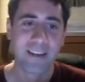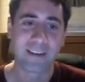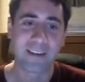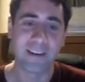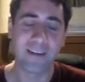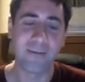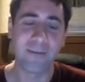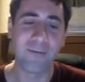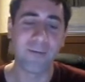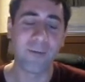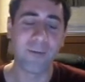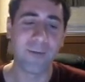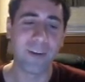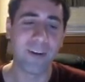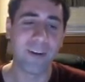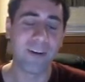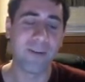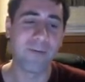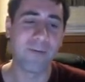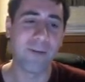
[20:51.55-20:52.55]
So,
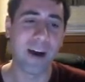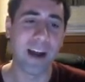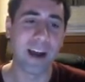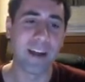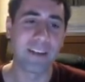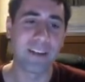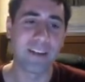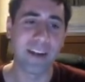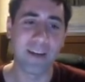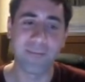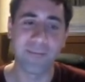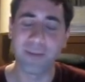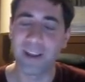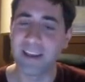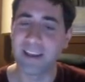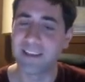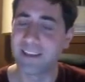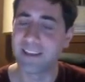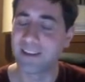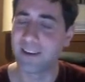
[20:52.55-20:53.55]
you know, why should I
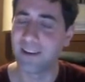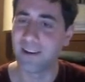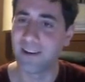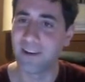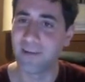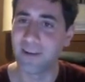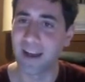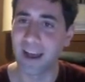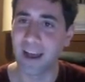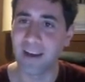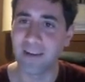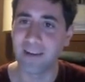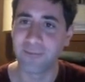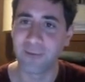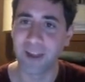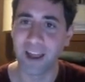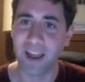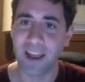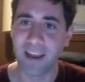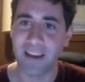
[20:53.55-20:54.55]
play Sona when I could
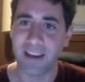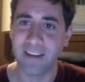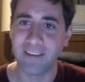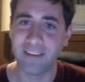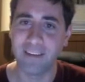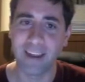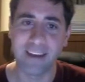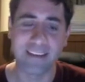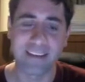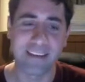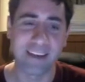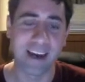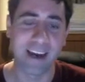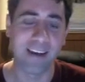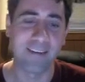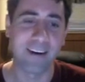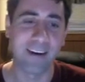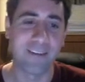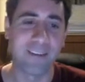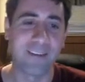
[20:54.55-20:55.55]
play, like,
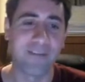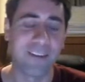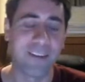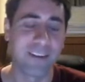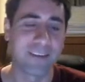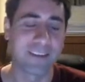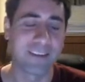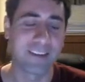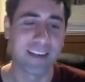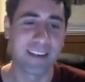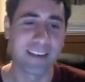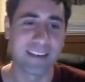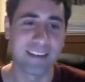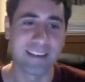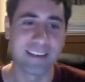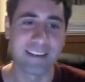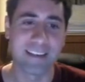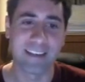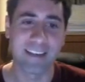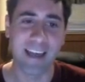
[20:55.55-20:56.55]
Zyra or Fiddlesticks
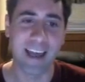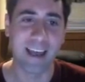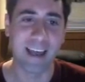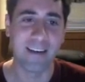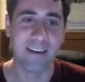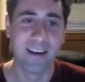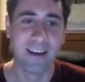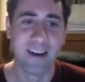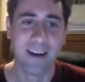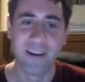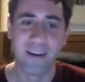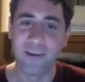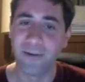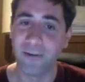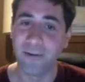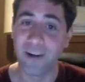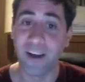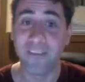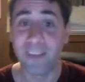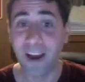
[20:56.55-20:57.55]
instead,
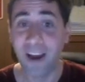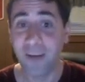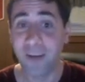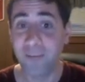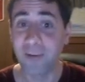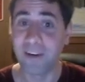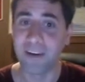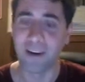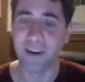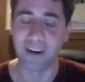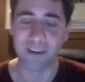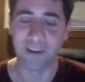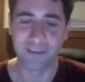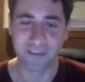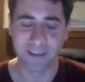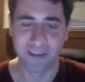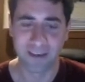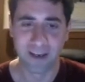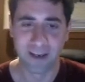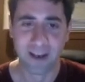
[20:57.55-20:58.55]
who have not been
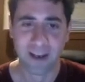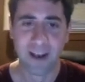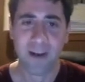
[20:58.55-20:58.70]
nerfed?